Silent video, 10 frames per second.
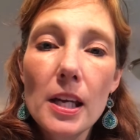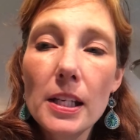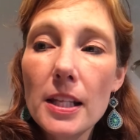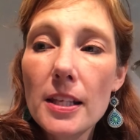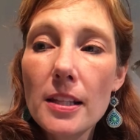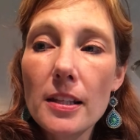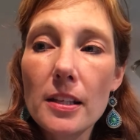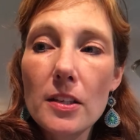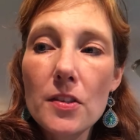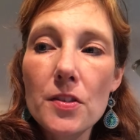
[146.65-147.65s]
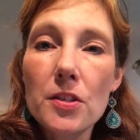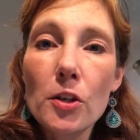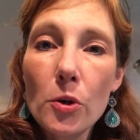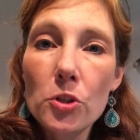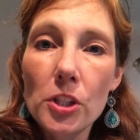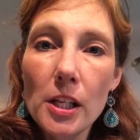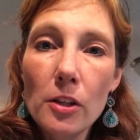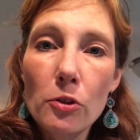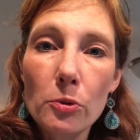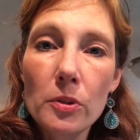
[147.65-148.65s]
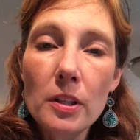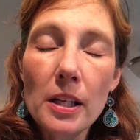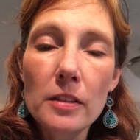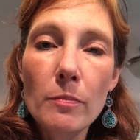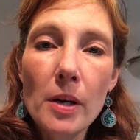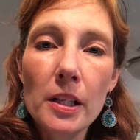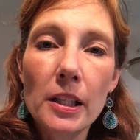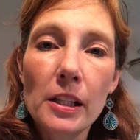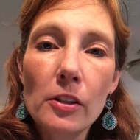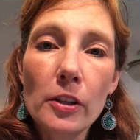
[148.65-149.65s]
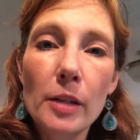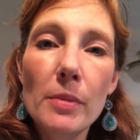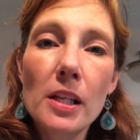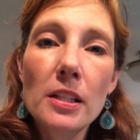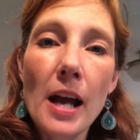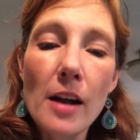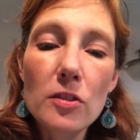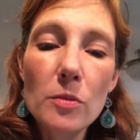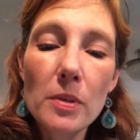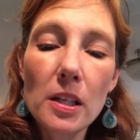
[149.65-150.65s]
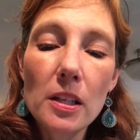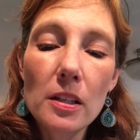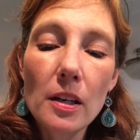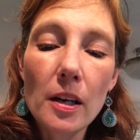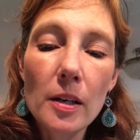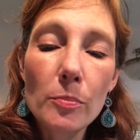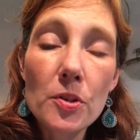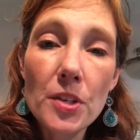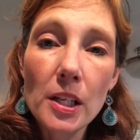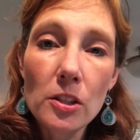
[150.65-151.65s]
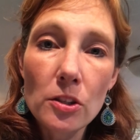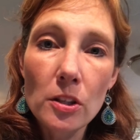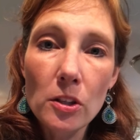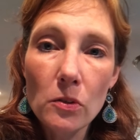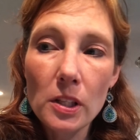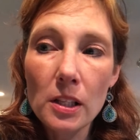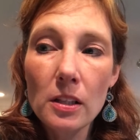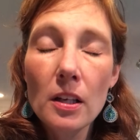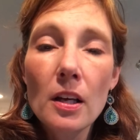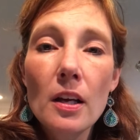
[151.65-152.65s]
anything that is negotiated through the collective bargaining agreement has to be presented to the union.